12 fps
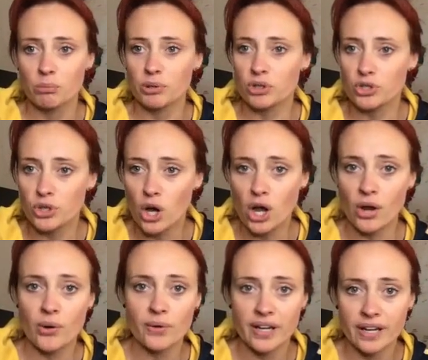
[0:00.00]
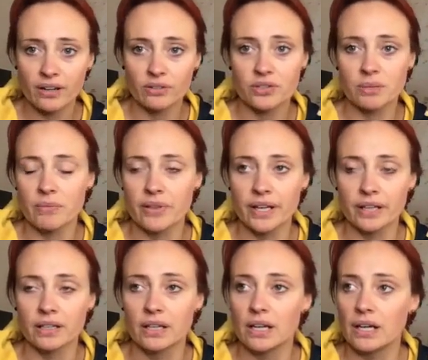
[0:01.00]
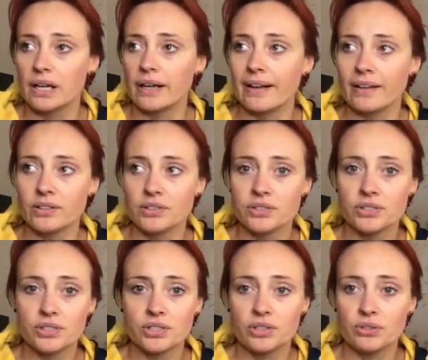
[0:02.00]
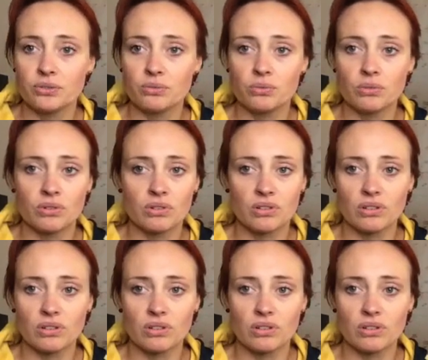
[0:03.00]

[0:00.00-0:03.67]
because you're honing in on something, and you